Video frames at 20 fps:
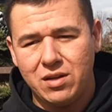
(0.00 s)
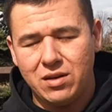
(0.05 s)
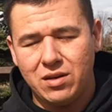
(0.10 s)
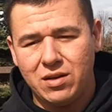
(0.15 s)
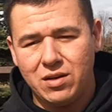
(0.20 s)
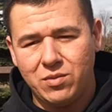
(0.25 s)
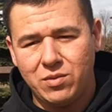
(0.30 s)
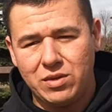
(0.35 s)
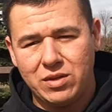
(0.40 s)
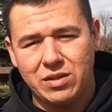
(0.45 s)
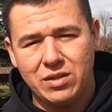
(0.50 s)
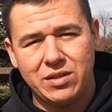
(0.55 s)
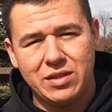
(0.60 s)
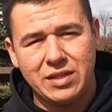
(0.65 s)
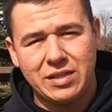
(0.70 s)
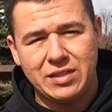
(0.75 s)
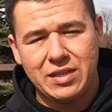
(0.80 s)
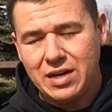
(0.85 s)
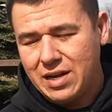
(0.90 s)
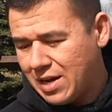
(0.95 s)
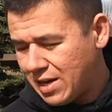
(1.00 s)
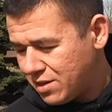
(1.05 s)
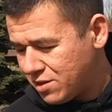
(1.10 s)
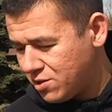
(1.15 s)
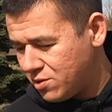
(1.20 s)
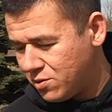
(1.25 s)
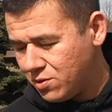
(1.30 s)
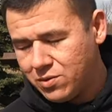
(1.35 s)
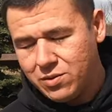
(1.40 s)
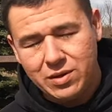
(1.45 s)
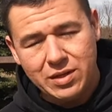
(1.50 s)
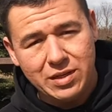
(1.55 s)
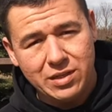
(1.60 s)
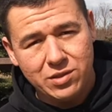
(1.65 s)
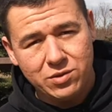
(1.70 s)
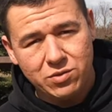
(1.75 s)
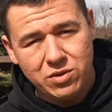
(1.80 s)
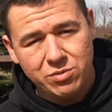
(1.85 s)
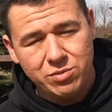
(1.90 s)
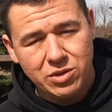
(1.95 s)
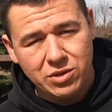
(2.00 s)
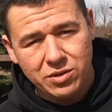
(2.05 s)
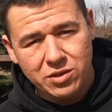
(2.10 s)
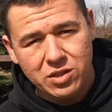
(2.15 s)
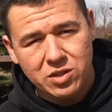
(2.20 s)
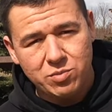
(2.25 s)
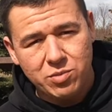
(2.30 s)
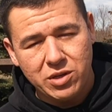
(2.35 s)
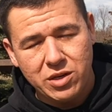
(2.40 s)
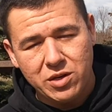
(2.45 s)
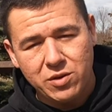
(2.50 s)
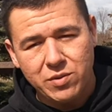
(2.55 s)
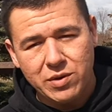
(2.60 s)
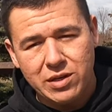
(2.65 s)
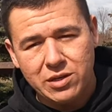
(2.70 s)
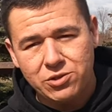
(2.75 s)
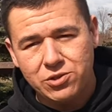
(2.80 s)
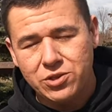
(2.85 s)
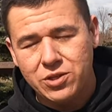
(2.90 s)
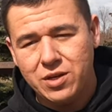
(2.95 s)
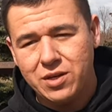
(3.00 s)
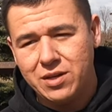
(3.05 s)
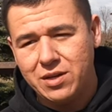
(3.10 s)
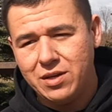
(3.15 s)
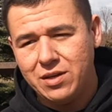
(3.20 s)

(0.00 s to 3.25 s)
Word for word: uh, one of the things that I had to do is rebuild the splitting wedge